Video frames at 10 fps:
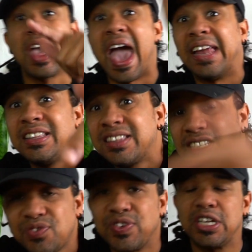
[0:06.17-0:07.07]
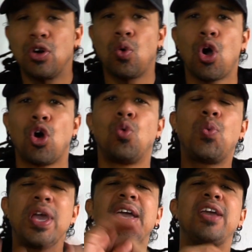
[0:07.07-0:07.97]
And in this video,
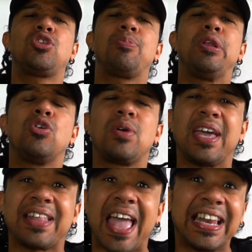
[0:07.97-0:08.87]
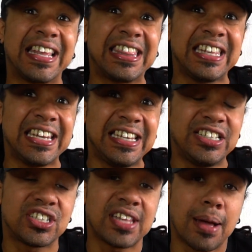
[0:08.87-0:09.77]
we're going to be looking at adding
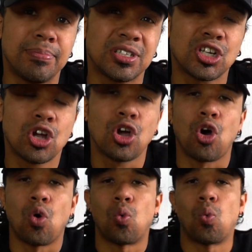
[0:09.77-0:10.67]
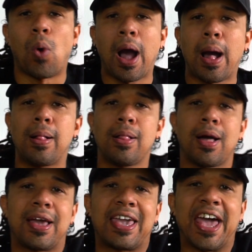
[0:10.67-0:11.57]
3-digit numbers
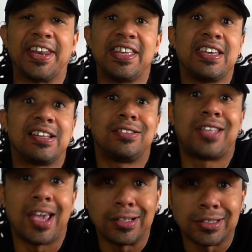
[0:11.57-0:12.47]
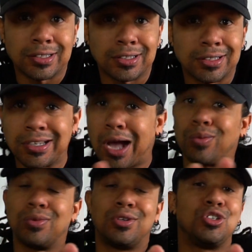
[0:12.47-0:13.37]
while carrying tens.
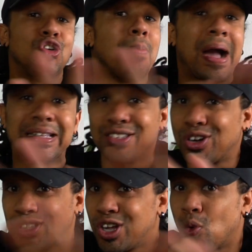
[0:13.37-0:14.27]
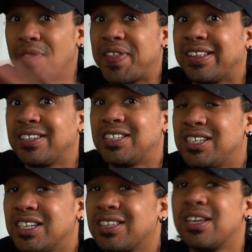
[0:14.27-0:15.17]
Now, you might not know what that is
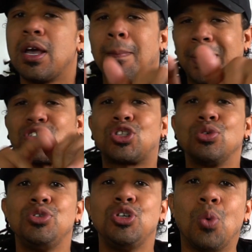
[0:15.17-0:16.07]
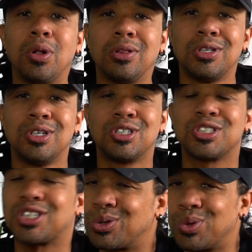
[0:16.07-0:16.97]
yet, but soon you will.
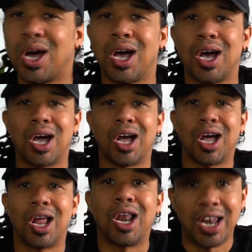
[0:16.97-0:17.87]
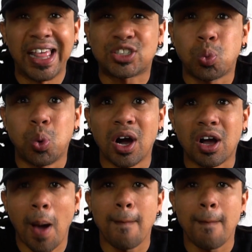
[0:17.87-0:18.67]
So, let's work.